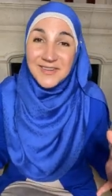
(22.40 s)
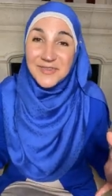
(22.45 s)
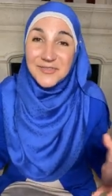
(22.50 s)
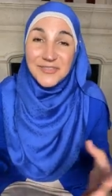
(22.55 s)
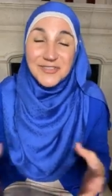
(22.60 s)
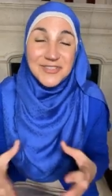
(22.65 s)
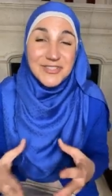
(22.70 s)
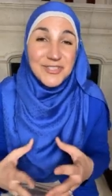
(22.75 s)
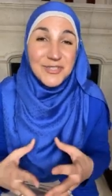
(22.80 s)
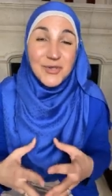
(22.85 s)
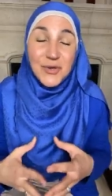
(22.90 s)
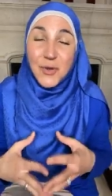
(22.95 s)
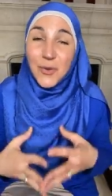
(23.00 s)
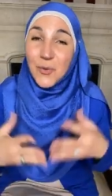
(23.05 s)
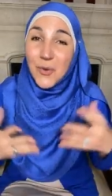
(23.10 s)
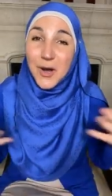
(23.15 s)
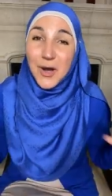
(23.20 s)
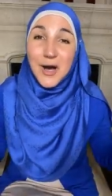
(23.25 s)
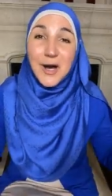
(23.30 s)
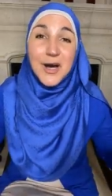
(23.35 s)
just
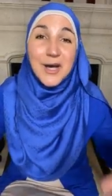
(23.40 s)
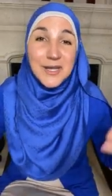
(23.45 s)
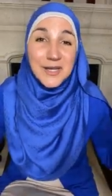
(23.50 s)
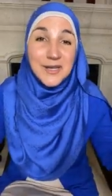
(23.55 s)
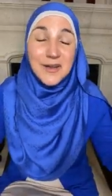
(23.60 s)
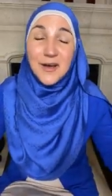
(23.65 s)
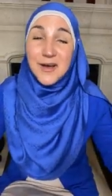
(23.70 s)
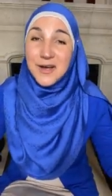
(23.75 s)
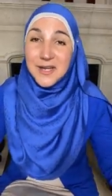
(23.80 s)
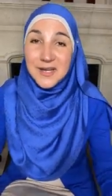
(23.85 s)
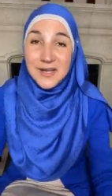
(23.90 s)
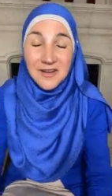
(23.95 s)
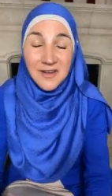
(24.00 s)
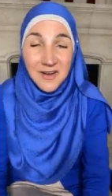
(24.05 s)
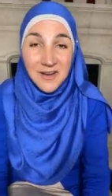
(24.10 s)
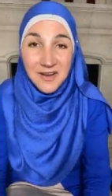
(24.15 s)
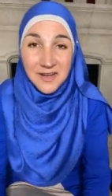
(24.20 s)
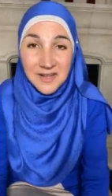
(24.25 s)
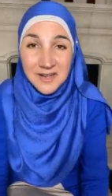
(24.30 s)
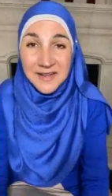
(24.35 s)
go on and on and
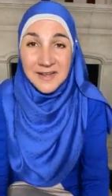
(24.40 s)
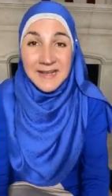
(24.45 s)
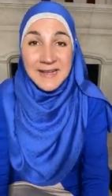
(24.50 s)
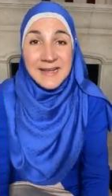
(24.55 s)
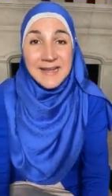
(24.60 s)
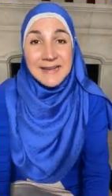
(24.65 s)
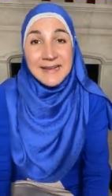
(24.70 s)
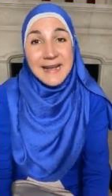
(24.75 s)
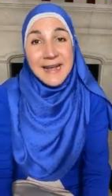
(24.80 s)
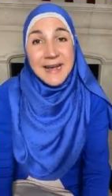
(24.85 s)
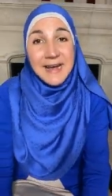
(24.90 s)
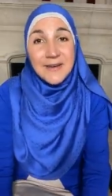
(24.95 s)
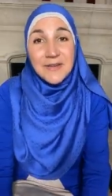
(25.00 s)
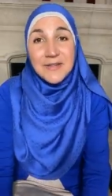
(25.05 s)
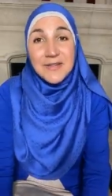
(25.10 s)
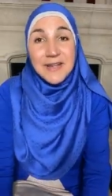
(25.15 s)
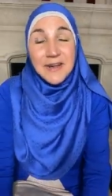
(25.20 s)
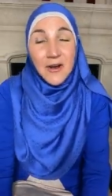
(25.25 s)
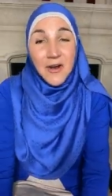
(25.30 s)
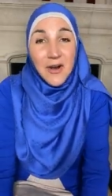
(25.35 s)
on. Now,
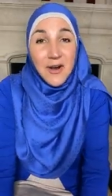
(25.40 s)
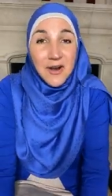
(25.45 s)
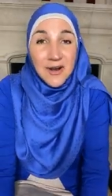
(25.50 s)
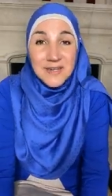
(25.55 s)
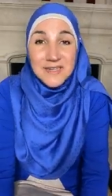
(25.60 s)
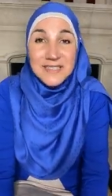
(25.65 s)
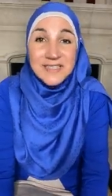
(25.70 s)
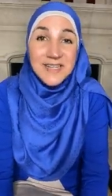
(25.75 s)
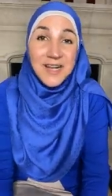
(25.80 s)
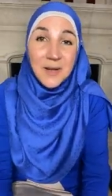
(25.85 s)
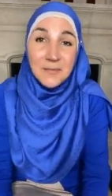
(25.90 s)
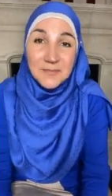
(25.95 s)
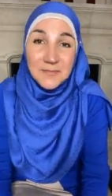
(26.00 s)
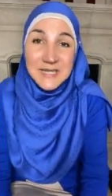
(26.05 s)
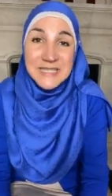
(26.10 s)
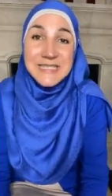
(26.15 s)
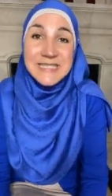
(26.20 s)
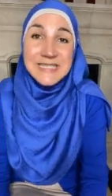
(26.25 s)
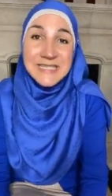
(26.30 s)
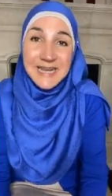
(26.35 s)
there are some
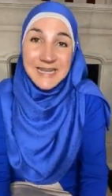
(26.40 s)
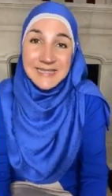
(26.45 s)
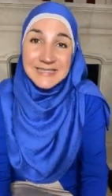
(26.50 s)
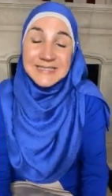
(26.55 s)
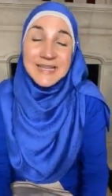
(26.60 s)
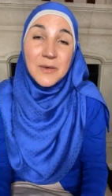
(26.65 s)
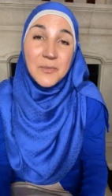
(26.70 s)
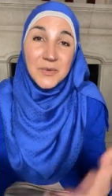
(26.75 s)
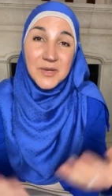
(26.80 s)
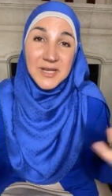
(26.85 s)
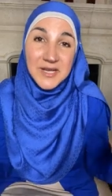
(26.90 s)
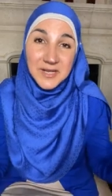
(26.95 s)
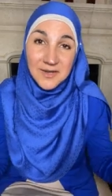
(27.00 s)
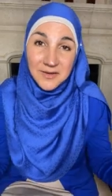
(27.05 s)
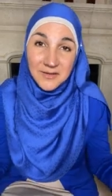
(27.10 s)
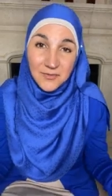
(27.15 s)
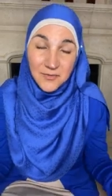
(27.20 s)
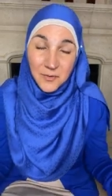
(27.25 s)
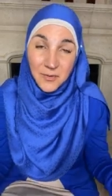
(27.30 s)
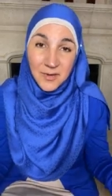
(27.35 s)
mistakes that we can
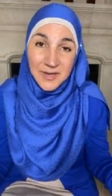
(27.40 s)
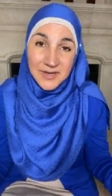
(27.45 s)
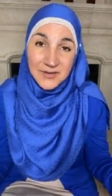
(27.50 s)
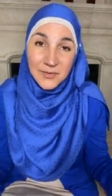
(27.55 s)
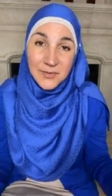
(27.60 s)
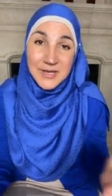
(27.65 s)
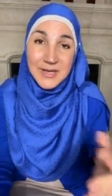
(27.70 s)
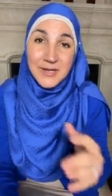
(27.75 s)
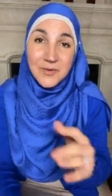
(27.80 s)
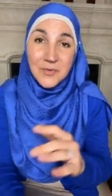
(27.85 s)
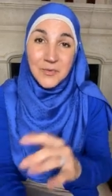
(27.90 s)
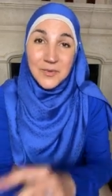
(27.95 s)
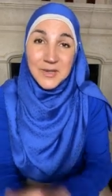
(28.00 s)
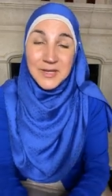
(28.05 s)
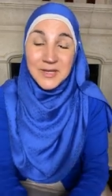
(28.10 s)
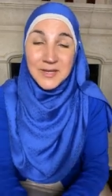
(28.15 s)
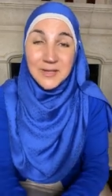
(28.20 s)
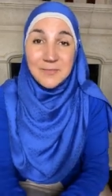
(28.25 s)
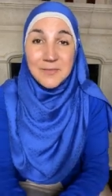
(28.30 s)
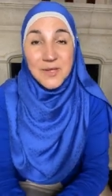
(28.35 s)
avoid. We can
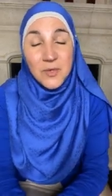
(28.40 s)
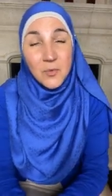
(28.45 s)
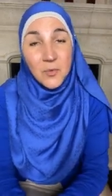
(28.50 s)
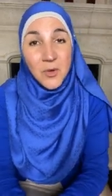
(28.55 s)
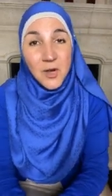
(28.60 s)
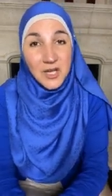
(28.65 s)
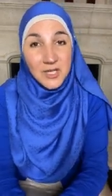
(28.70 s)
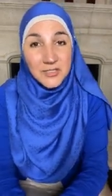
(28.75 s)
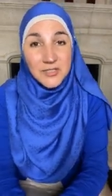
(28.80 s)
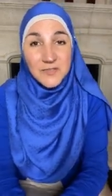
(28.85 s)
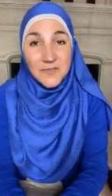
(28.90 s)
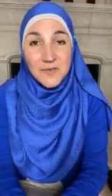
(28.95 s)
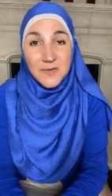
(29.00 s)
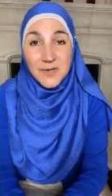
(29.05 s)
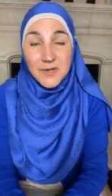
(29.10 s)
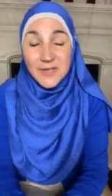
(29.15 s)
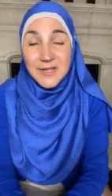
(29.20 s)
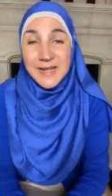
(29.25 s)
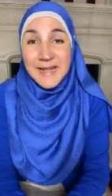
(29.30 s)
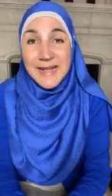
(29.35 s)
really be
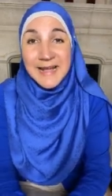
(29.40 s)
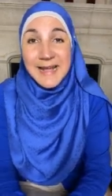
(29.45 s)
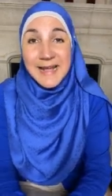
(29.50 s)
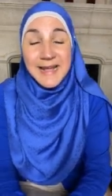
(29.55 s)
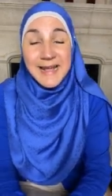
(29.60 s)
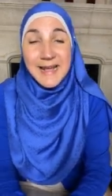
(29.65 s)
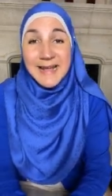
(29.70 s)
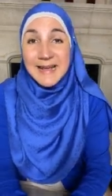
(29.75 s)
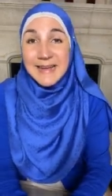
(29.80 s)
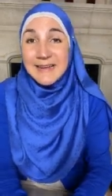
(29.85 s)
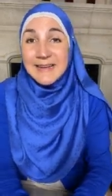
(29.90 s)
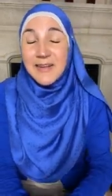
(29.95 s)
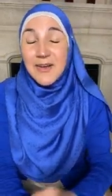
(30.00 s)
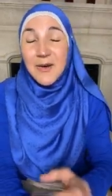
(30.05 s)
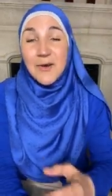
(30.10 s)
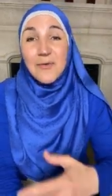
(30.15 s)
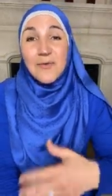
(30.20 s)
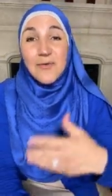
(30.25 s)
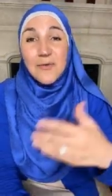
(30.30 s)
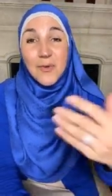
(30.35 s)
watchful and
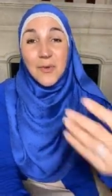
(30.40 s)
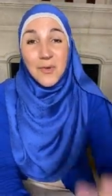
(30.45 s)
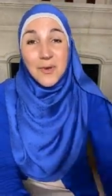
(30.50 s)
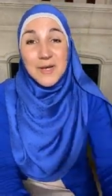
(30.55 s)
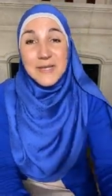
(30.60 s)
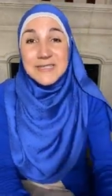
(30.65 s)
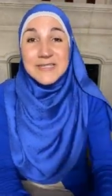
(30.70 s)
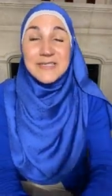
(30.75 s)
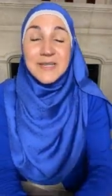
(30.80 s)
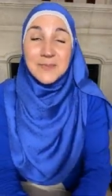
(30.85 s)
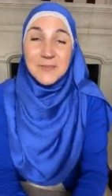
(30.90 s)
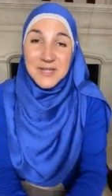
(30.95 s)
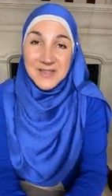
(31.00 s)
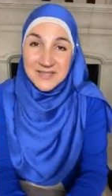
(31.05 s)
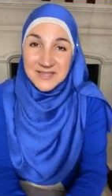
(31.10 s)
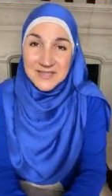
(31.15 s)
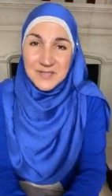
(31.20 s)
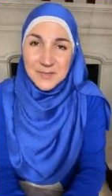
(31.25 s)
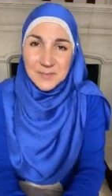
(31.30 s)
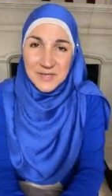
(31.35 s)
avoid some of
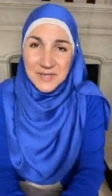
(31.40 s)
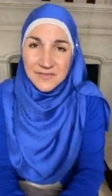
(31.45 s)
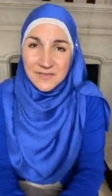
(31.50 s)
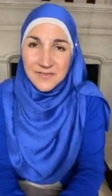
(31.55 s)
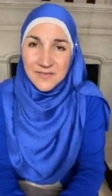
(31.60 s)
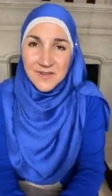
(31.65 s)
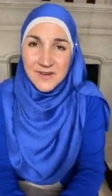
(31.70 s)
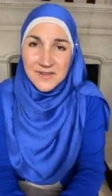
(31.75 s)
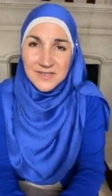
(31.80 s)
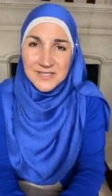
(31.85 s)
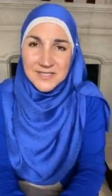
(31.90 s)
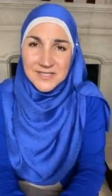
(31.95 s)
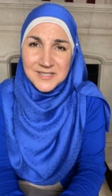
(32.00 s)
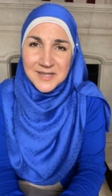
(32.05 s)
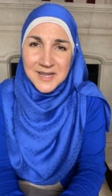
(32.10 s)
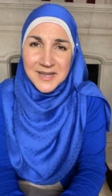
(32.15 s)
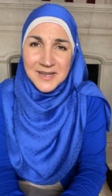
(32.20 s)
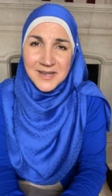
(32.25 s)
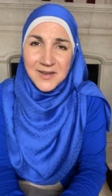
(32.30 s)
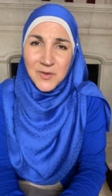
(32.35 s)
these pitfalls.
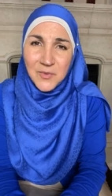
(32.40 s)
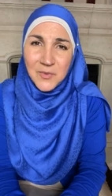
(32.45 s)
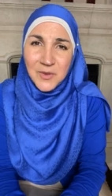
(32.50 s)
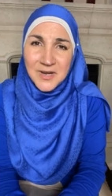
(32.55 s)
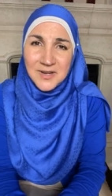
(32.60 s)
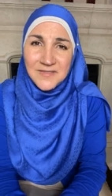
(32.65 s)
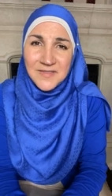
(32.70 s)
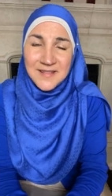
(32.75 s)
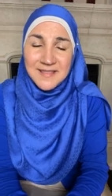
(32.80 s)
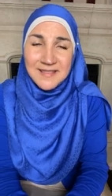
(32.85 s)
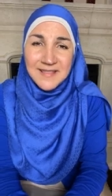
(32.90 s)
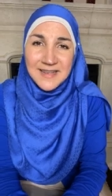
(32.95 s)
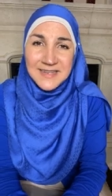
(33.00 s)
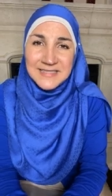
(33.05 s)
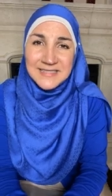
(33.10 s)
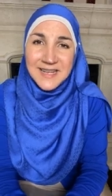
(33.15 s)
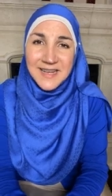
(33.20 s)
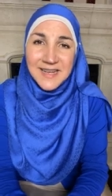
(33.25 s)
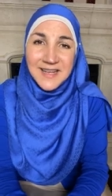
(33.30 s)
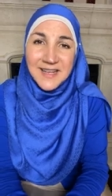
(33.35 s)
One of the
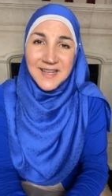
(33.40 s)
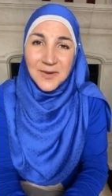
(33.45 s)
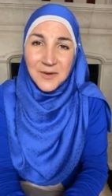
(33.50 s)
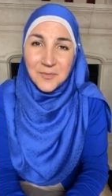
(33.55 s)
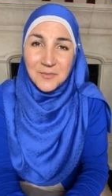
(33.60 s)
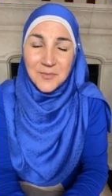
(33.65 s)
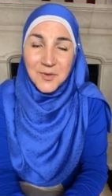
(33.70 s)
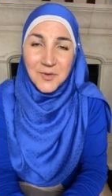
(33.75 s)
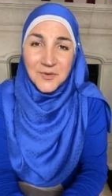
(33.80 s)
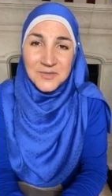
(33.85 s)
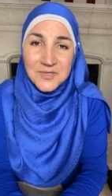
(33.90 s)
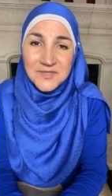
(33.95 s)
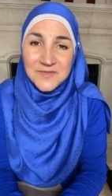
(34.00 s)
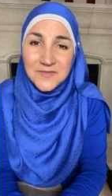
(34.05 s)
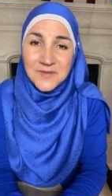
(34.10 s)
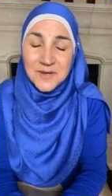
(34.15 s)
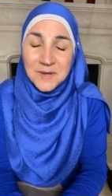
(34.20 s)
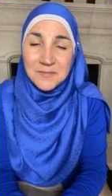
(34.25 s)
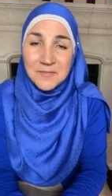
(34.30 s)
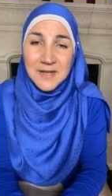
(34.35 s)
things I hear most
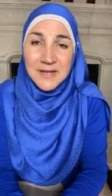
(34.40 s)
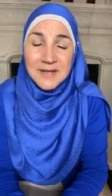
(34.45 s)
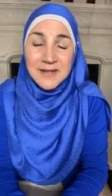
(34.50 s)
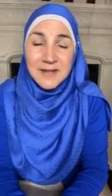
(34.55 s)
from